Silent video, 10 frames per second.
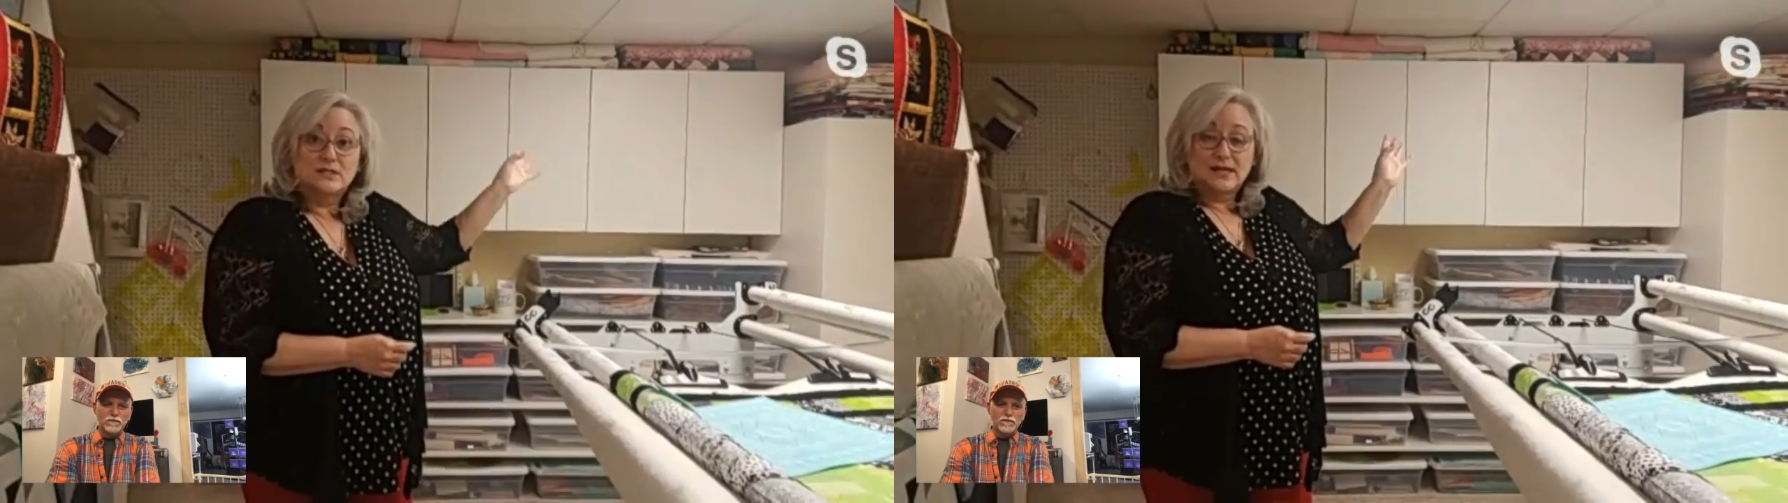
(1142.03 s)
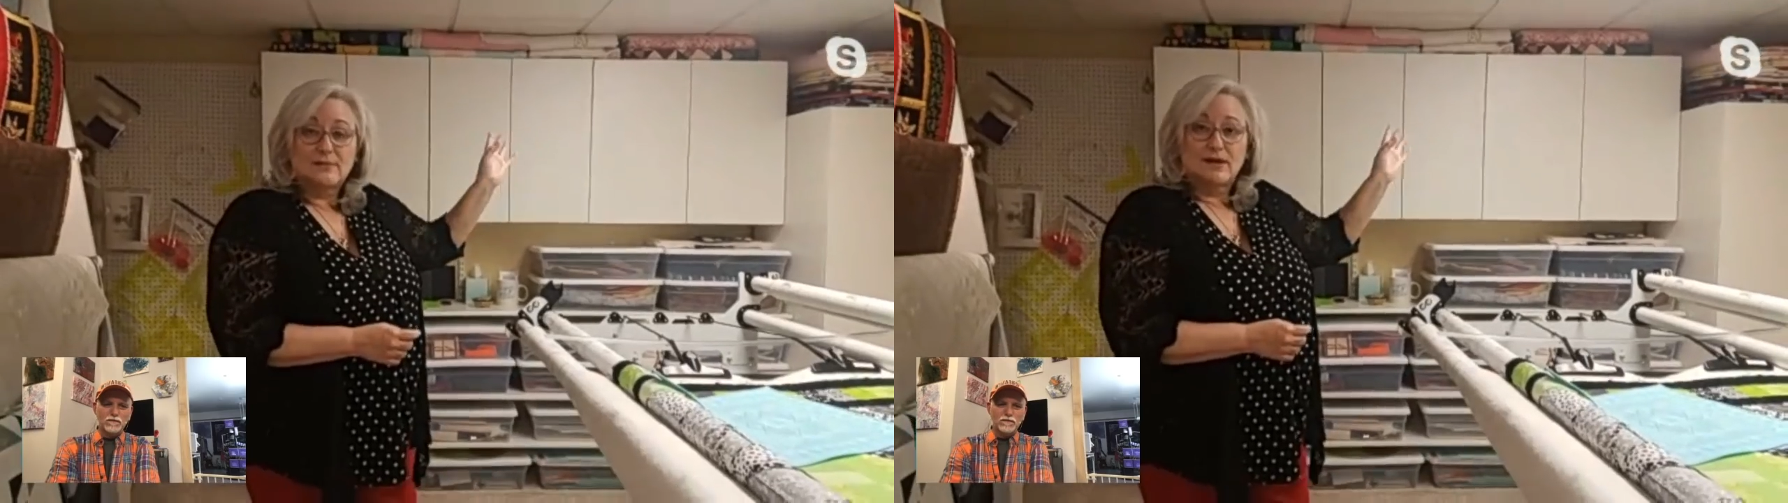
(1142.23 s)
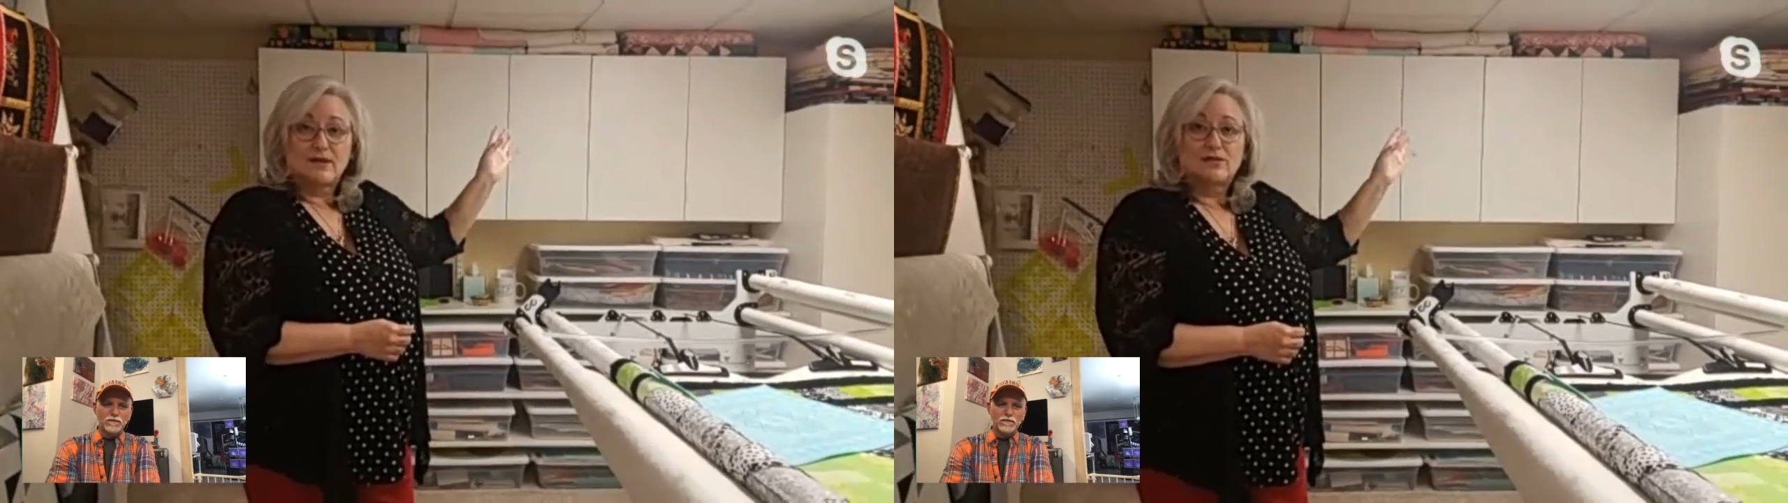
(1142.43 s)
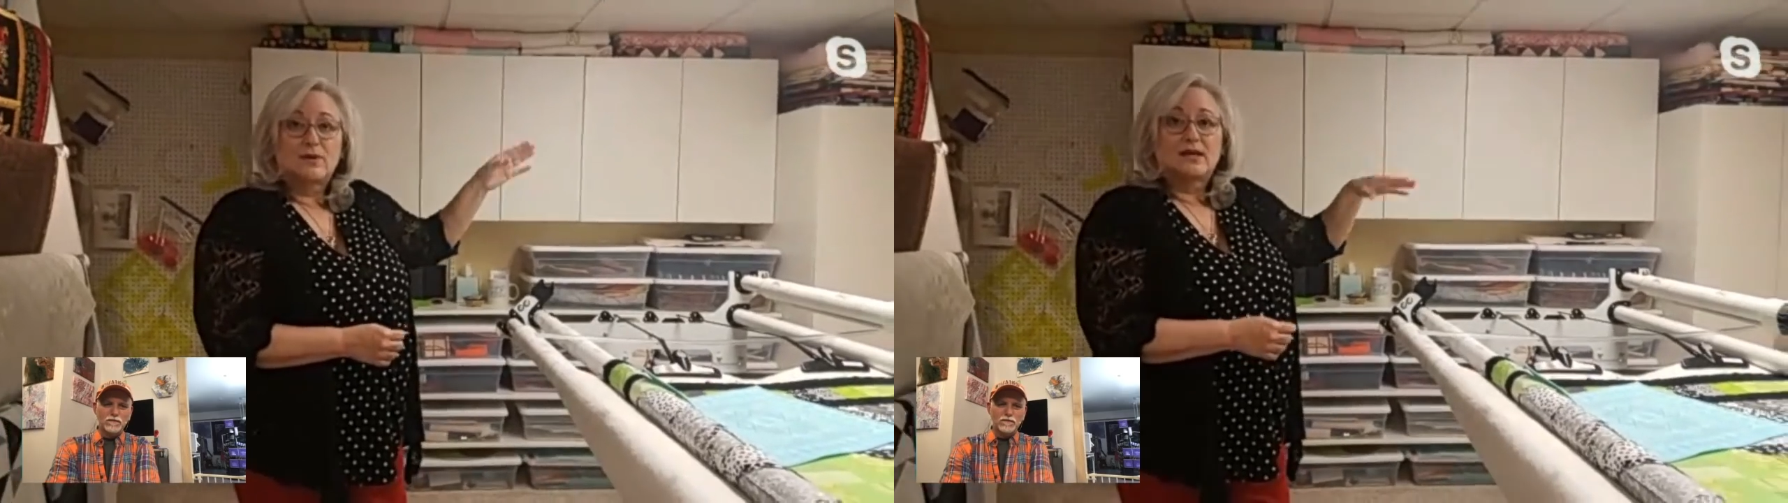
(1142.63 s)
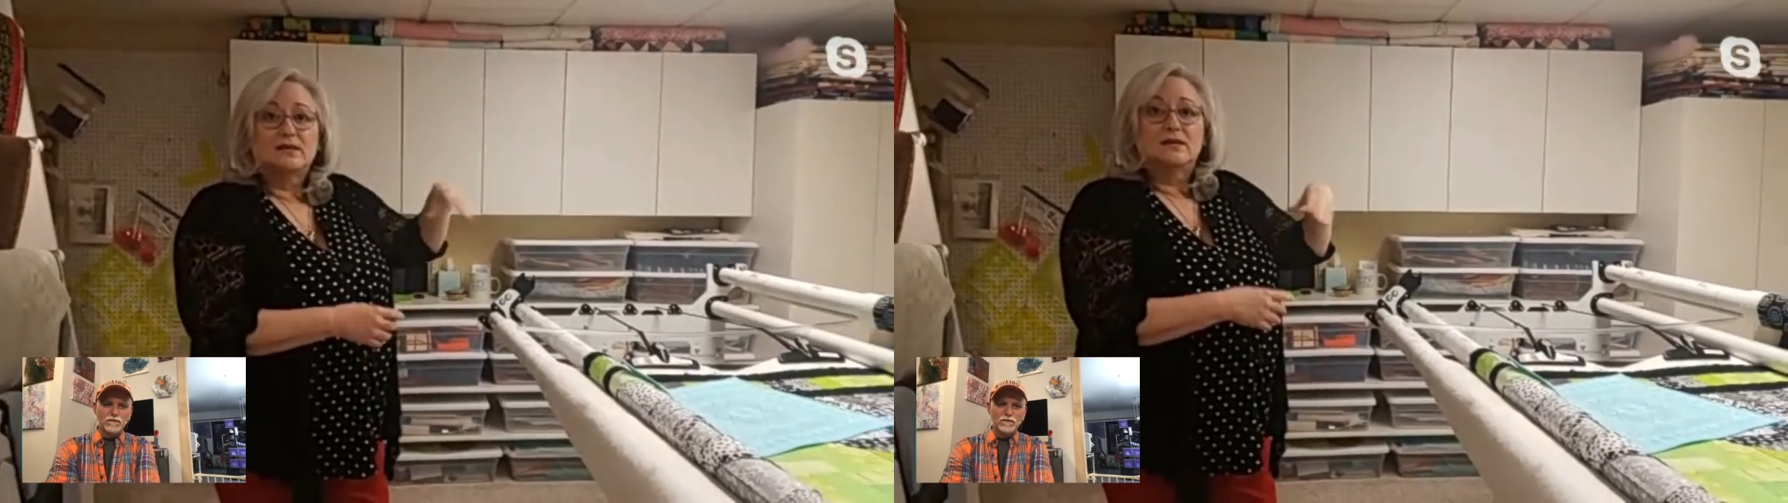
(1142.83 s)
like my
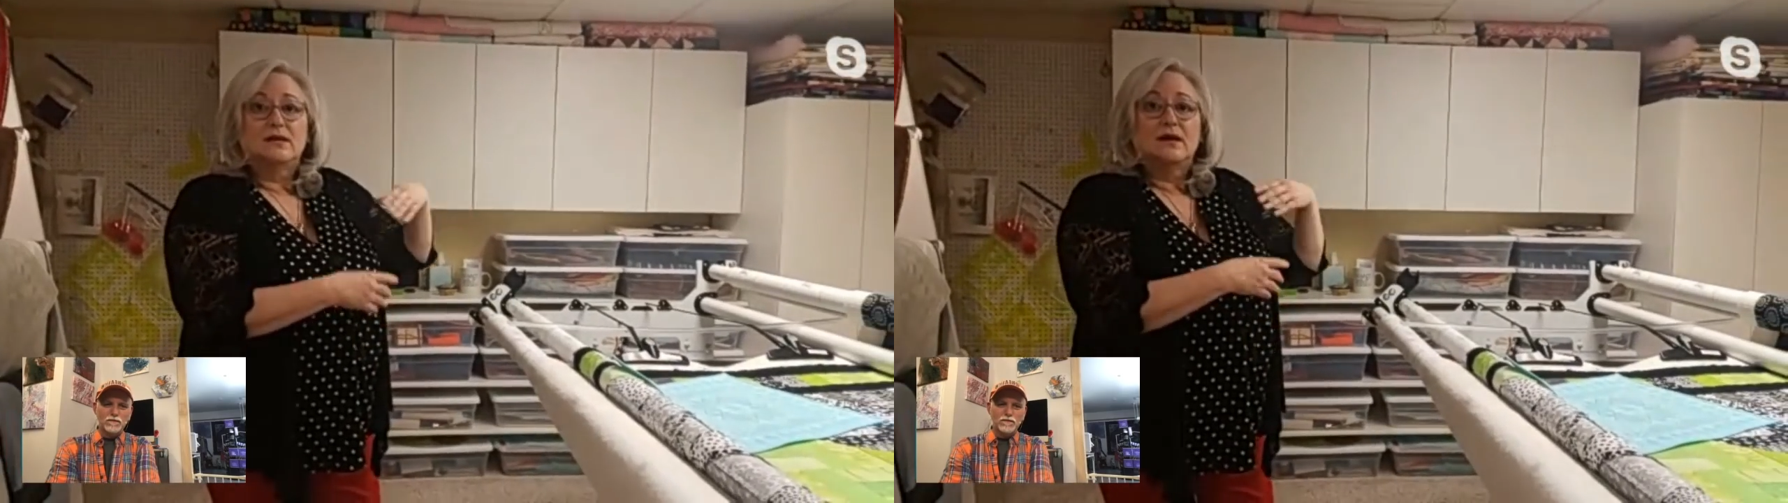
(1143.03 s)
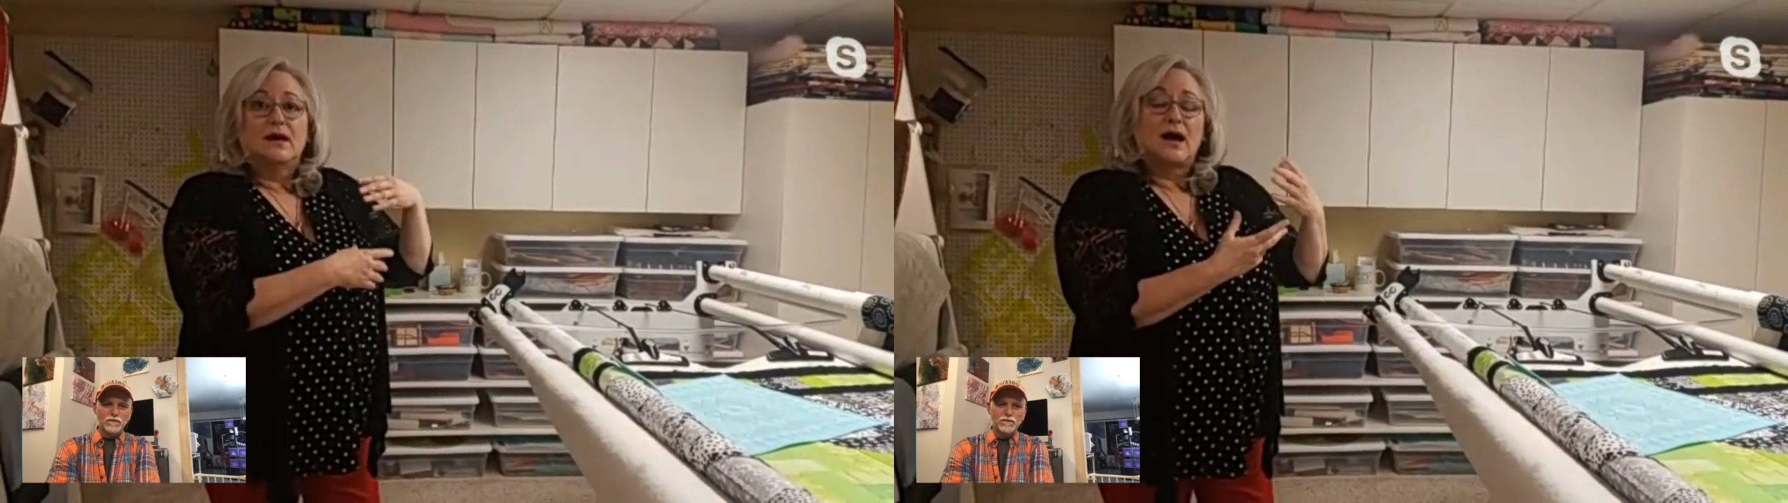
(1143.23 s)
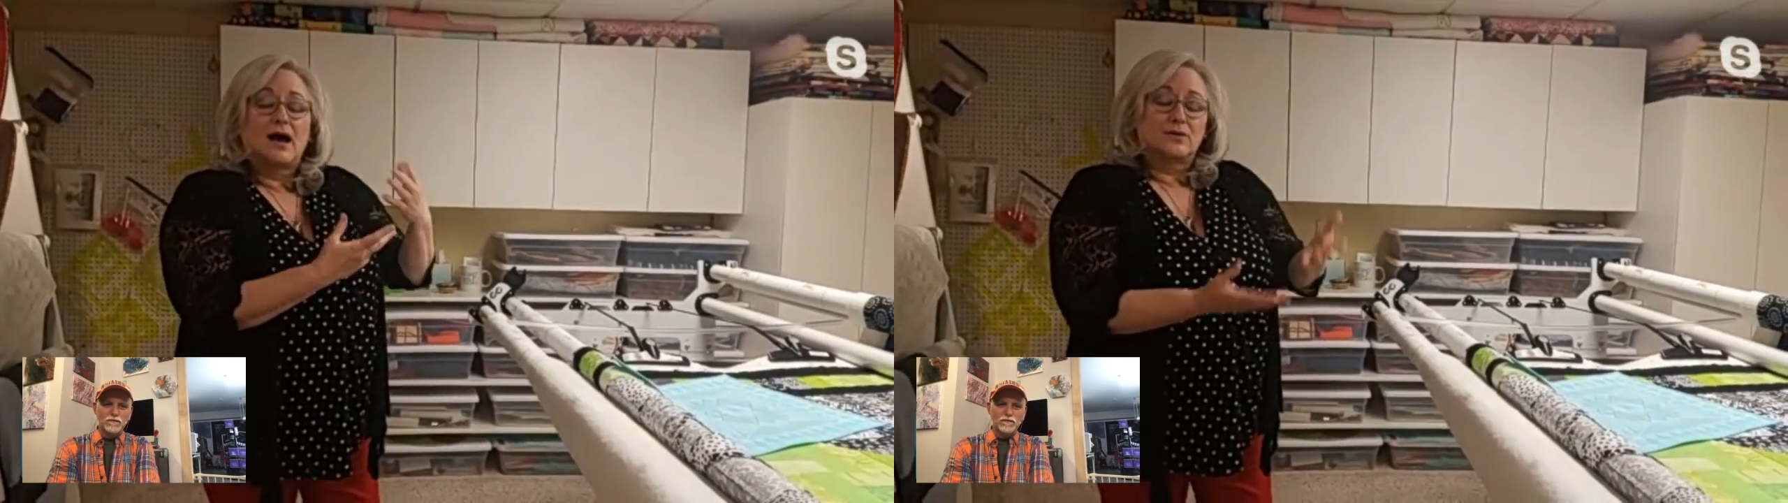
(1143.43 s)
thread, out